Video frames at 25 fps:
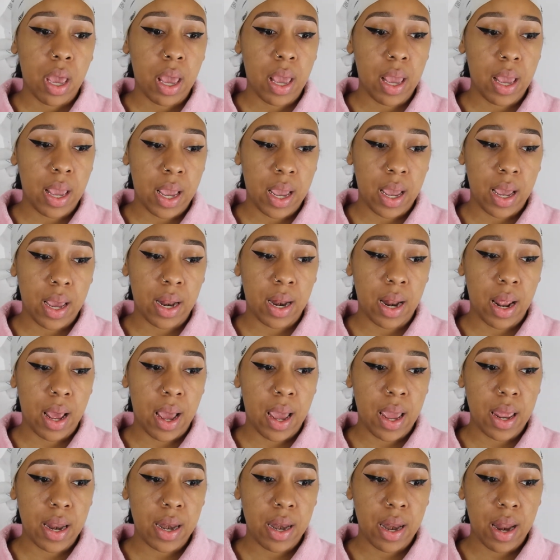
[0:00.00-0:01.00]
and
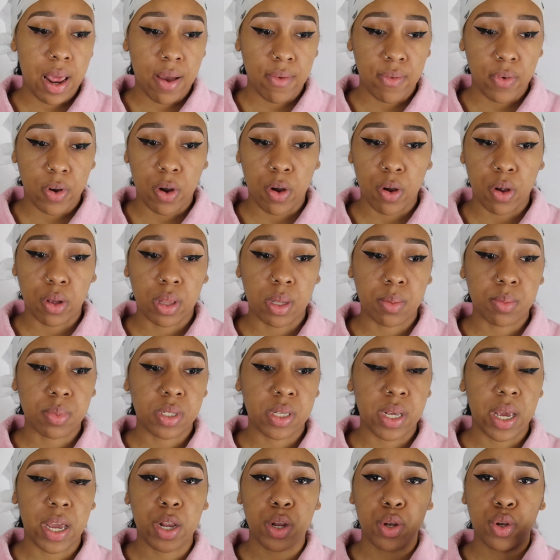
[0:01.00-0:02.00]
I never heard them
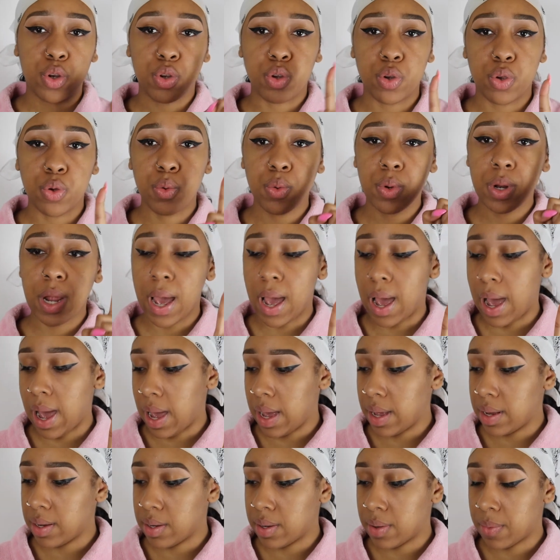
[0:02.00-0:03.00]
say, do
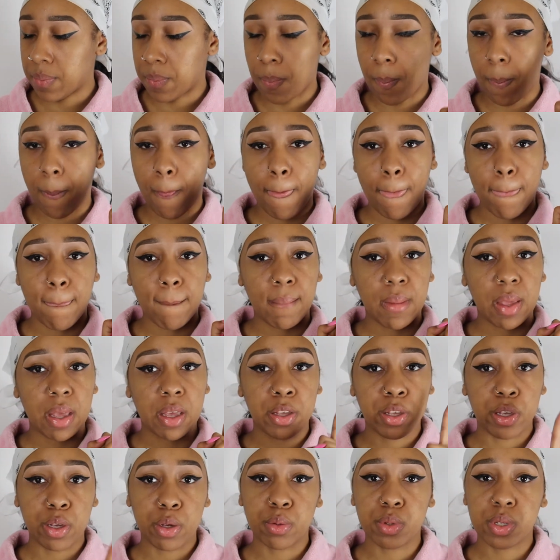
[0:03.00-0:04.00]
not
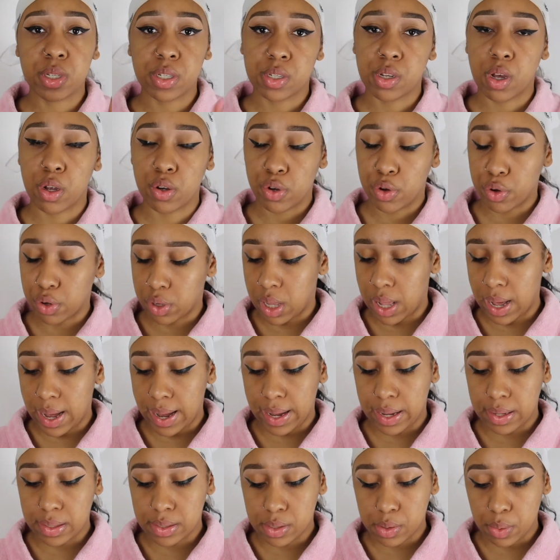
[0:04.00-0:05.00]
use this on your
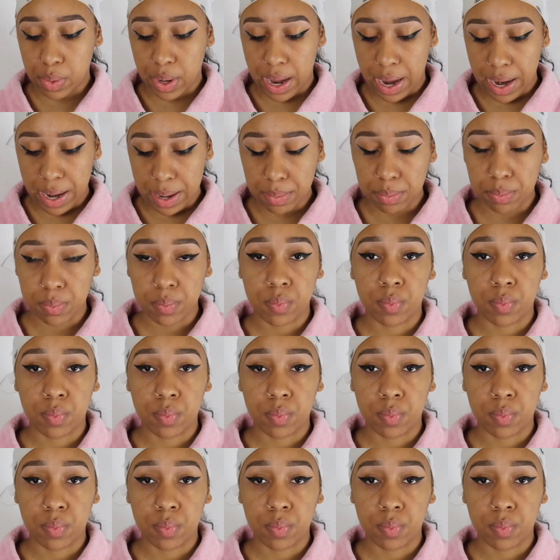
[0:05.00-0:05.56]
clients, okay?